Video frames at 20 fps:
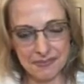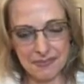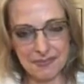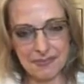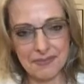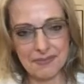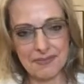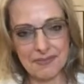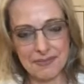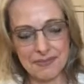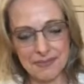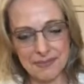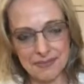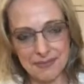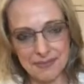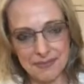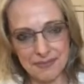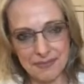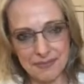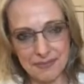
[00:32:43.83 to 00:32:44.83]

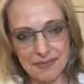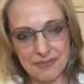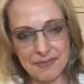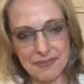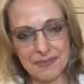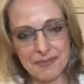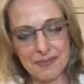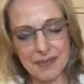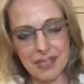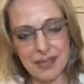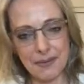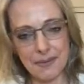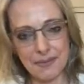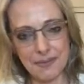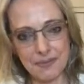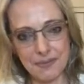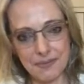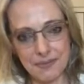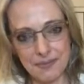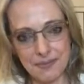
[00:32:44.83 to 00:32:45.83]

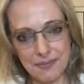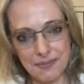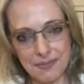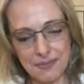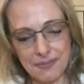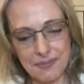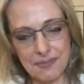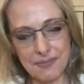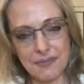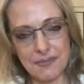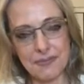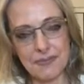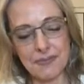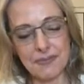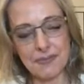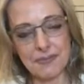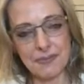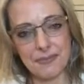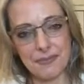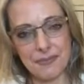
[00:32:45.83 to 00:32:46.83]

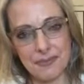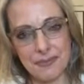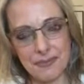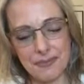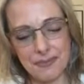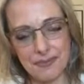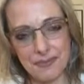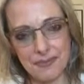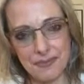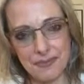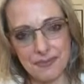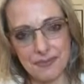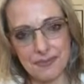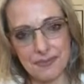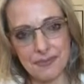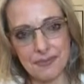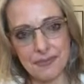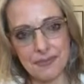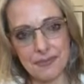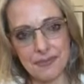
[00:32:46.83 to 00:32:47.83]

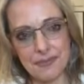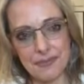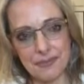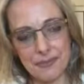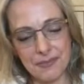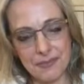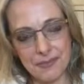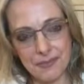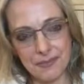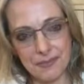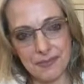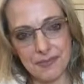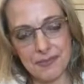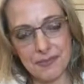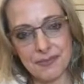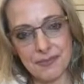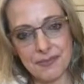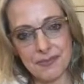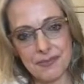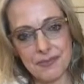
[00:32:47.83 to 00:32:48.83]

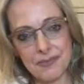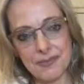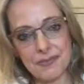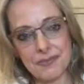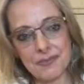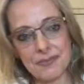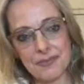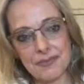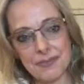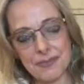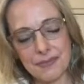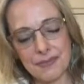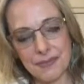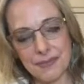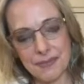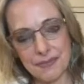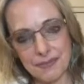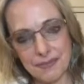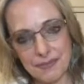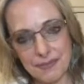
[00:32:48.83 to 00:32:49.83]

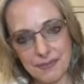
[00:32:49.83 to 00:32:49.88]
No words are spoken by the person on screen.